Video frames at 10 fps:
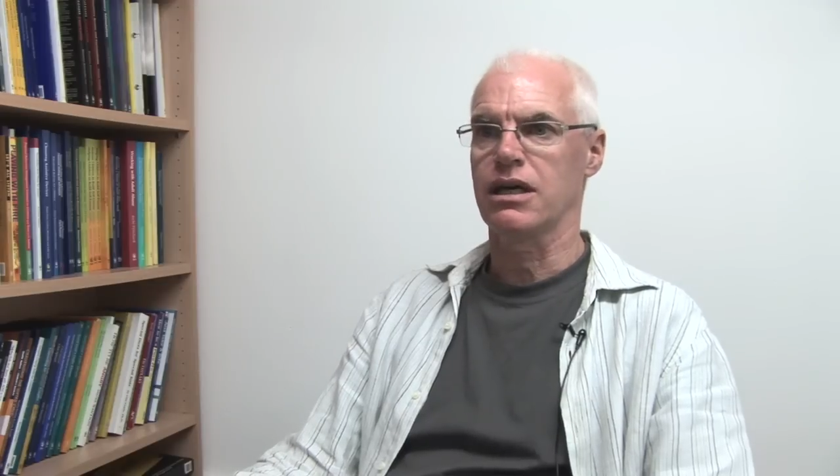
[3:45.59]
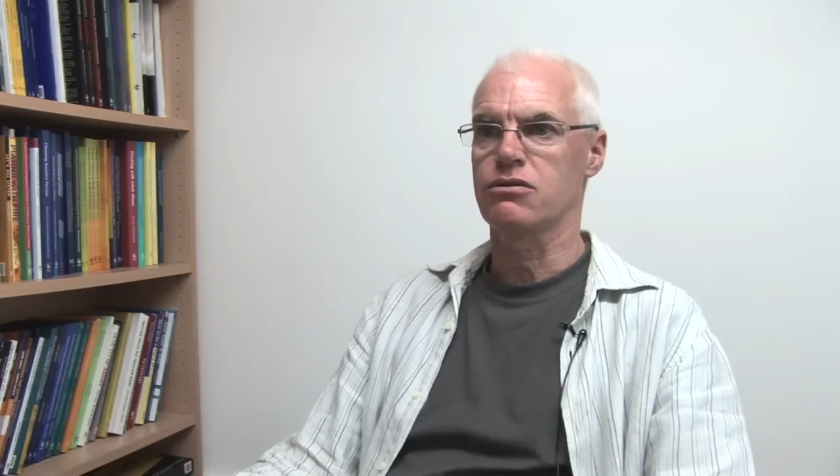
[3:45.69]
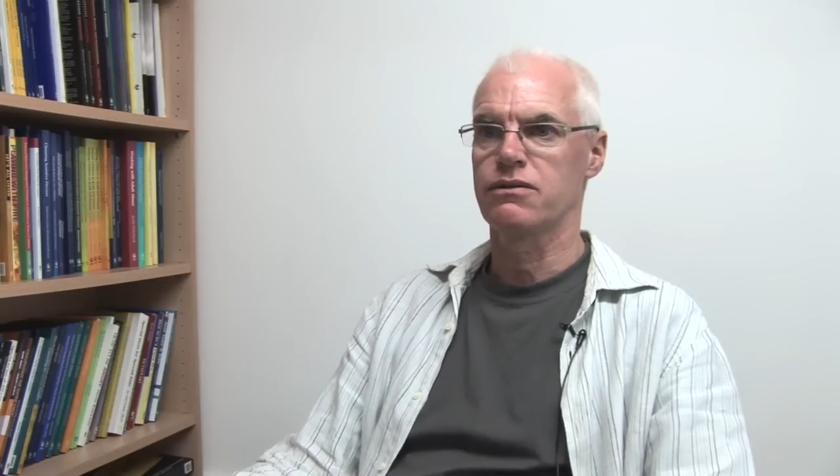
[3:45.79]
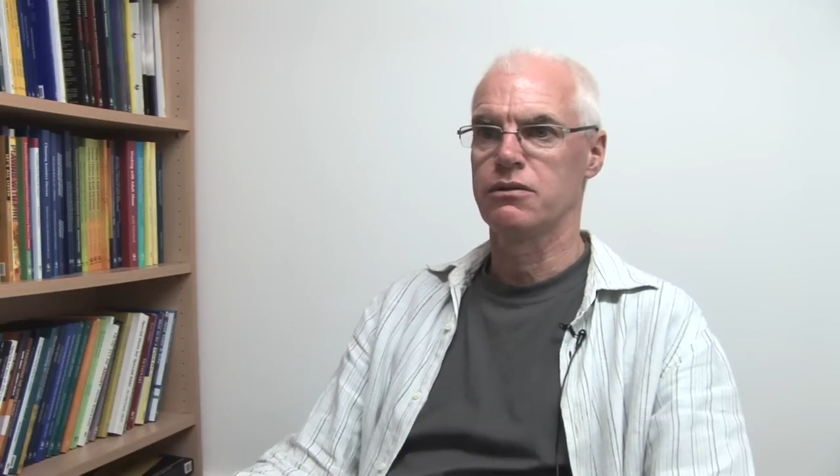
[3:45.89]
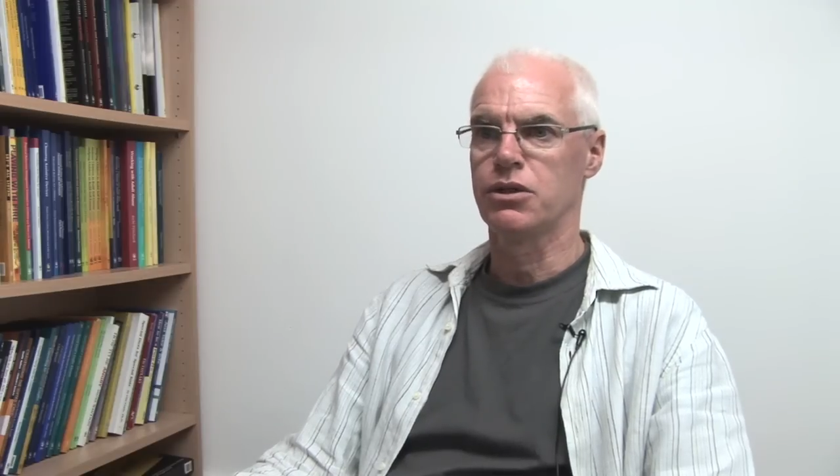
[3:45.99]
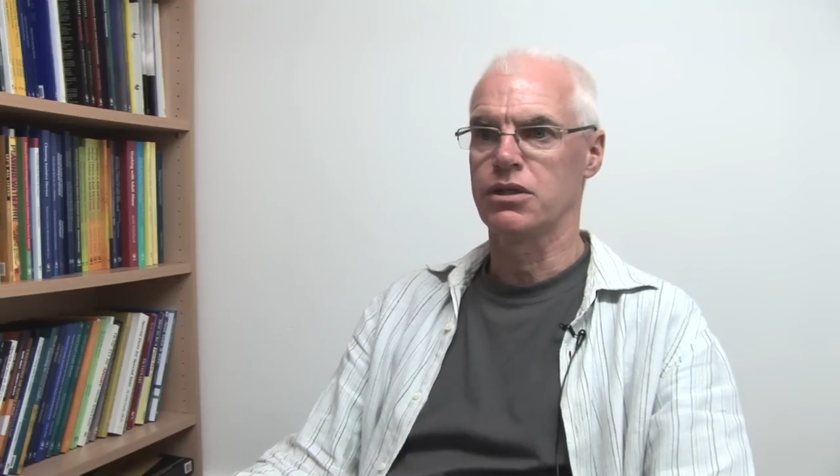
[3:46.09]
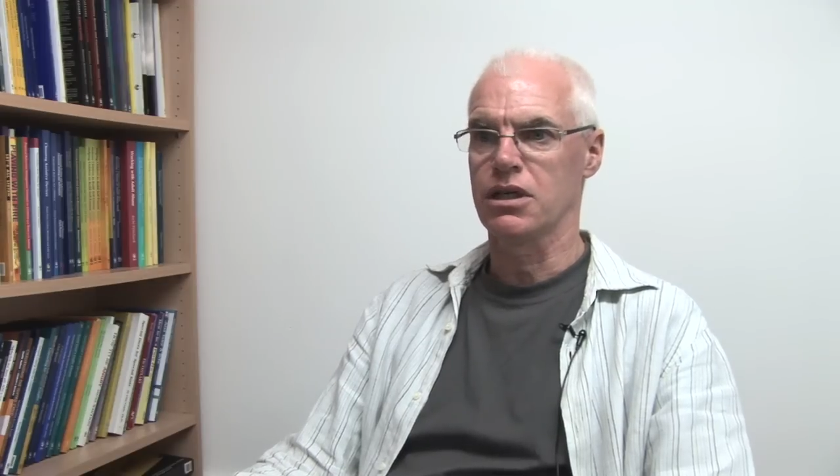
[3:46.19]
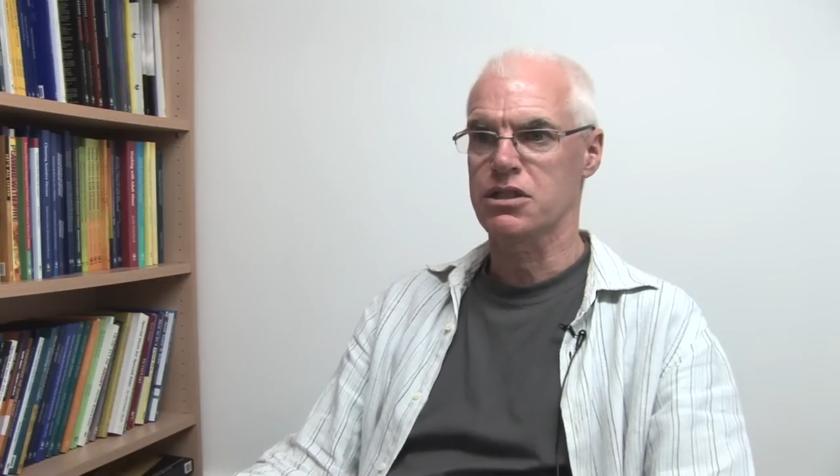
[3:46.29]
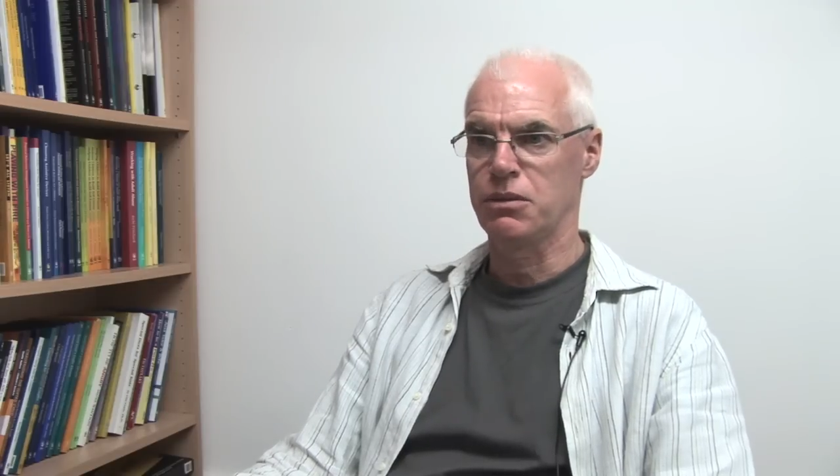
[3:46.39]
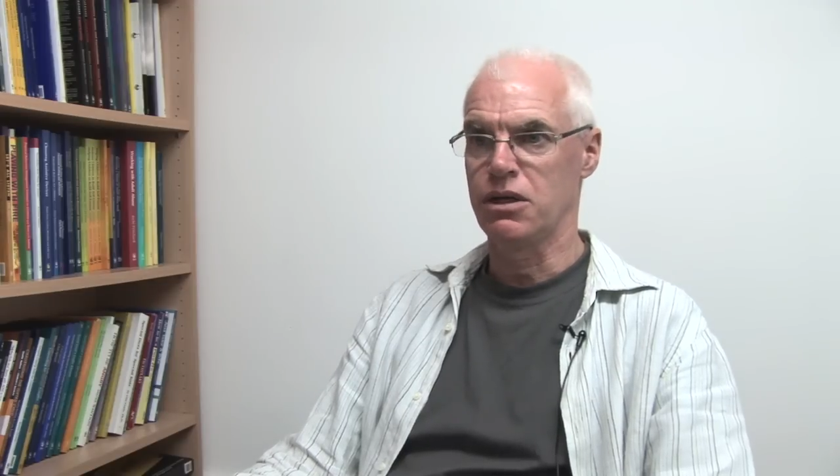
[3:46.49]
out-of-the-body
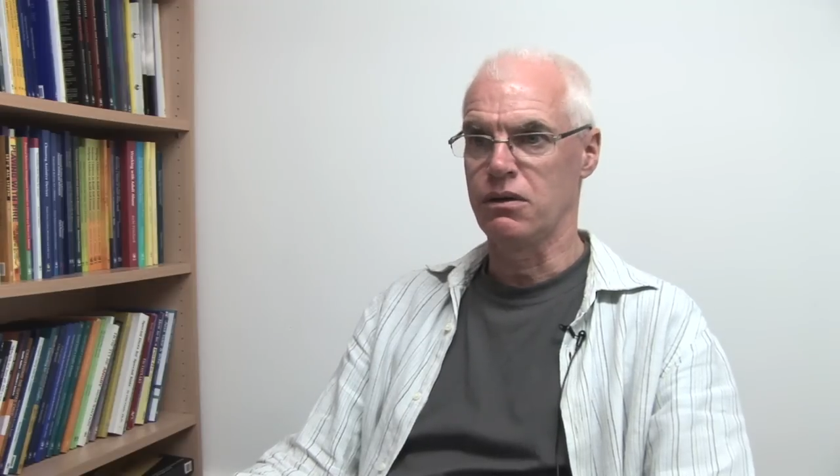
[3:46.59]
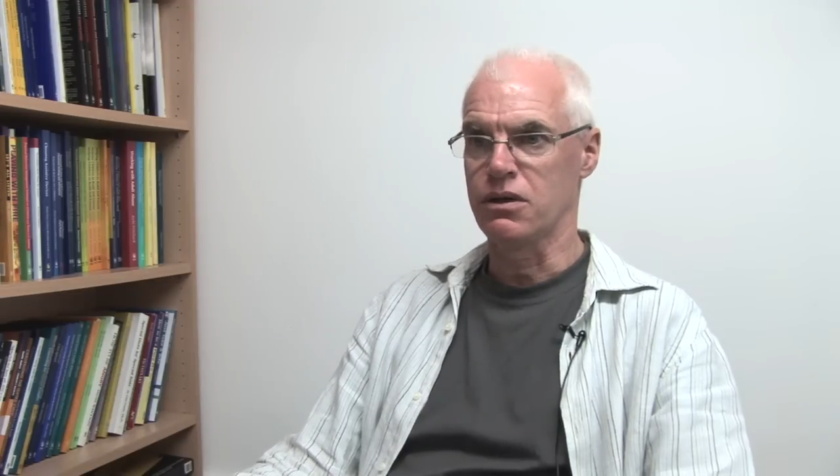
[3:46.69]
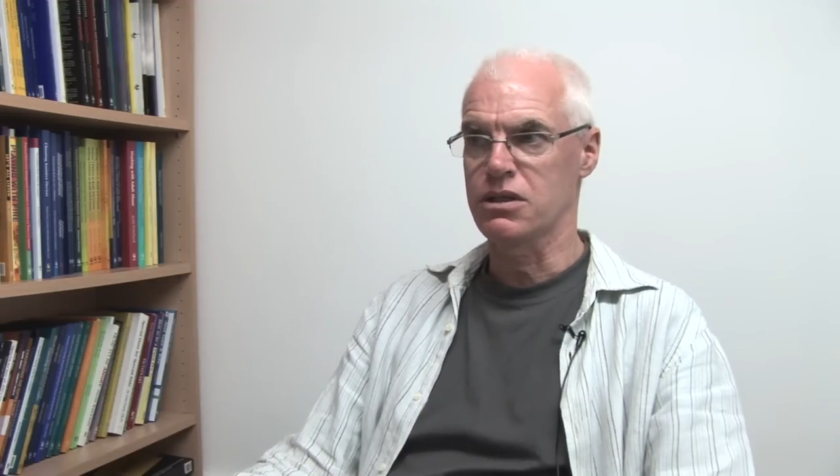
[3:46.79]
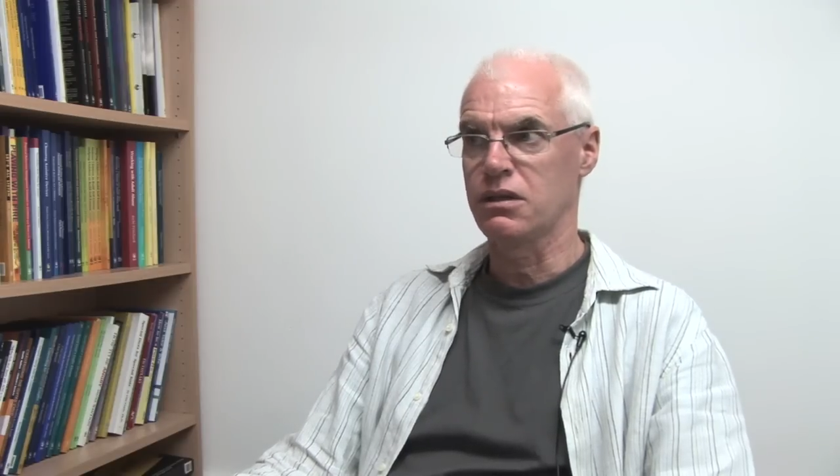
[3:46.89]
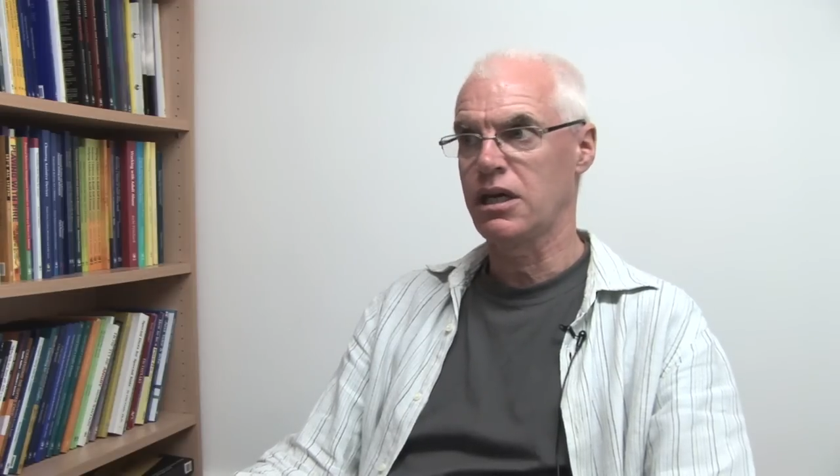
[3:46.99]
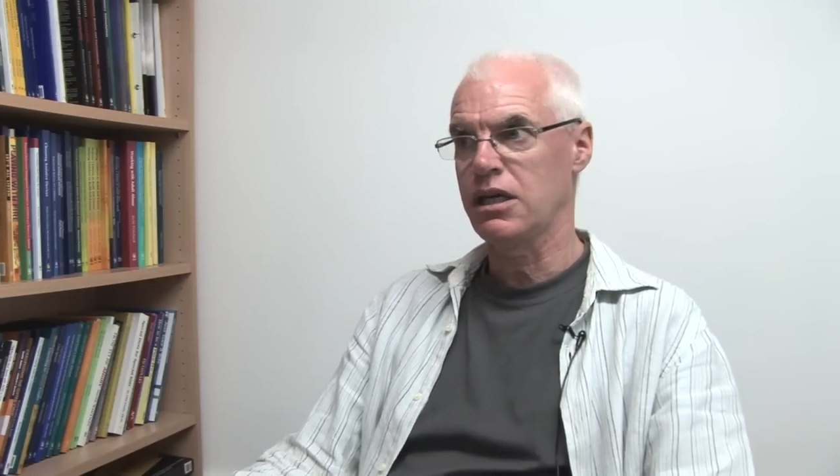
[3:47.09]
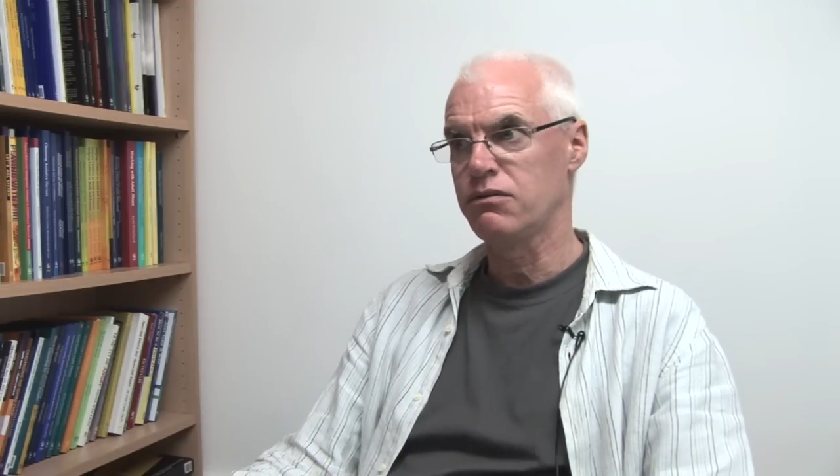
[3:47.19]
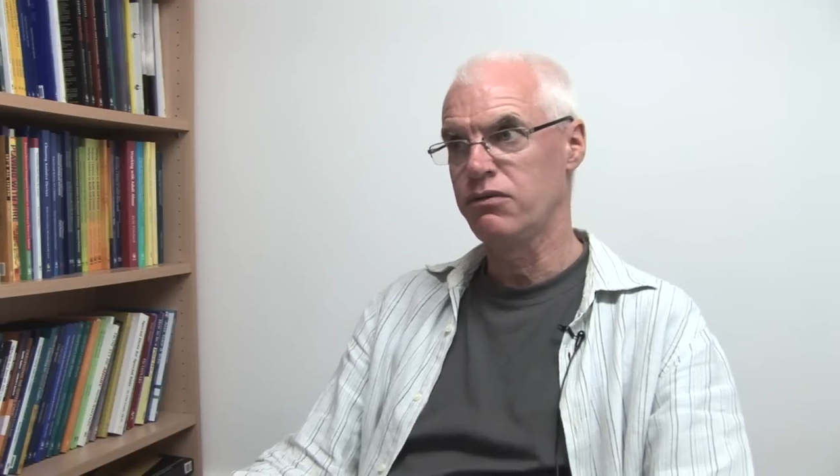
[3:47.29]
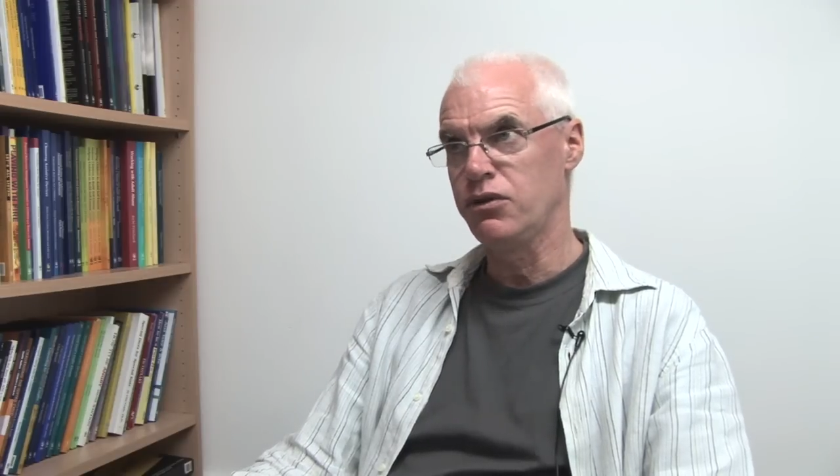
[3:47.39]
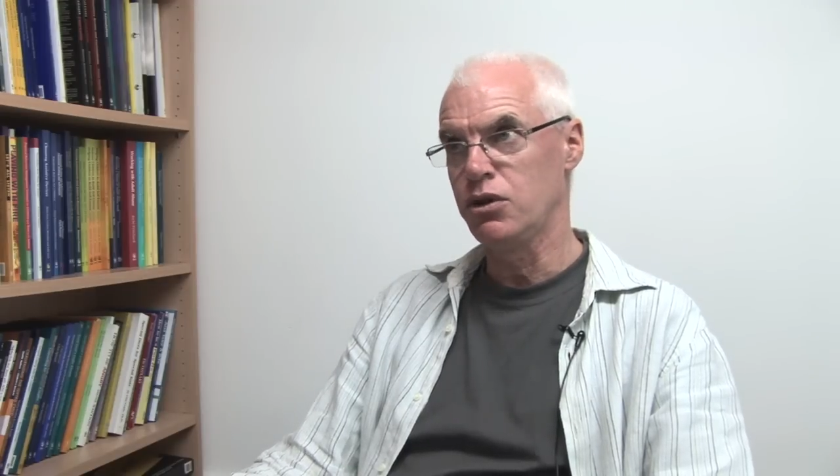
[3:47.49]
experience and they
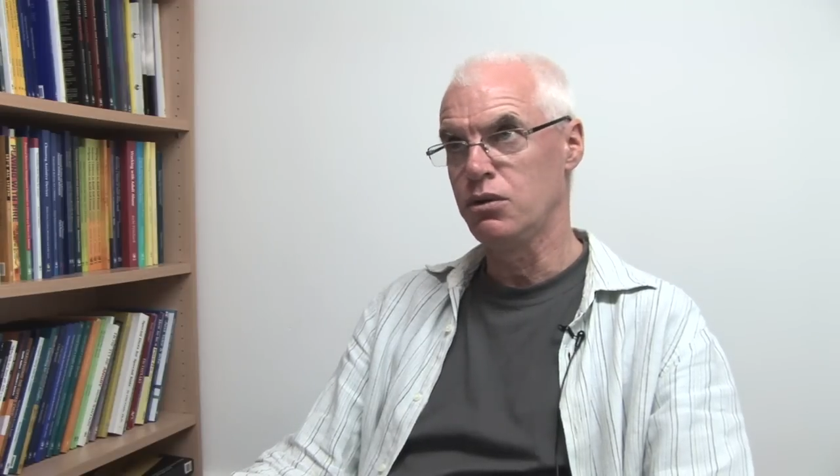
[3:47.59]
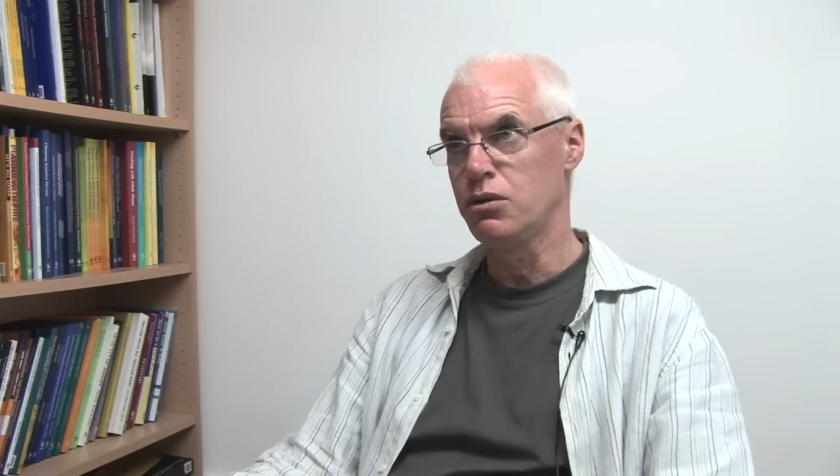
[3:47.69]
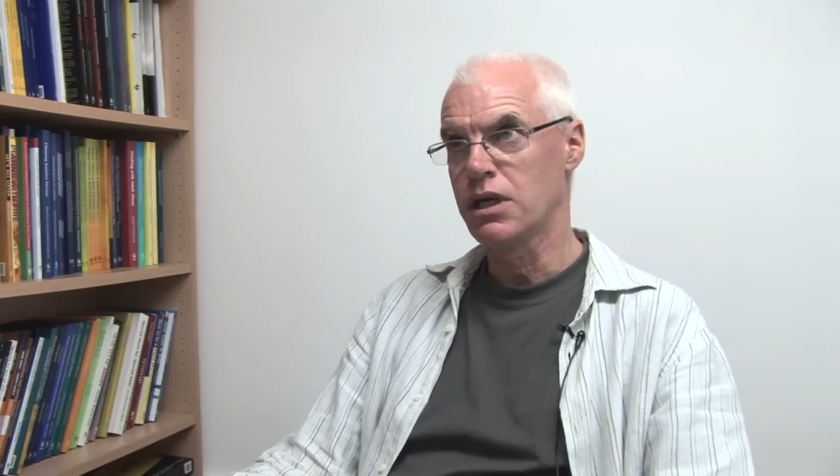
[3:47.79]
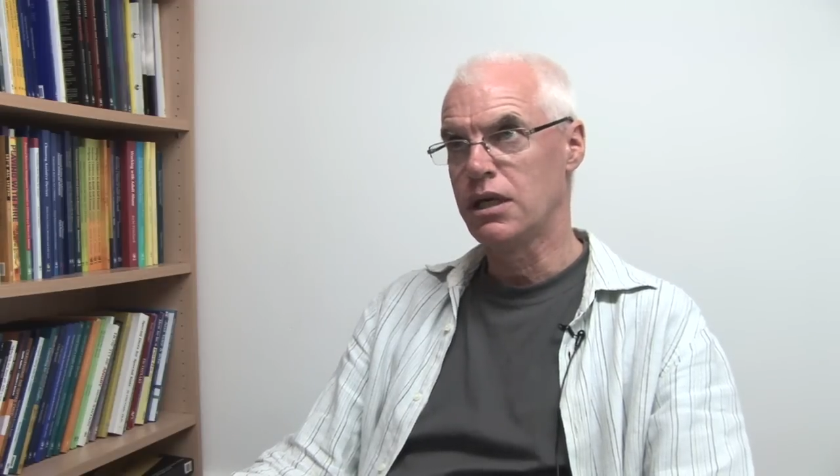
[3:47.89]
have viewed,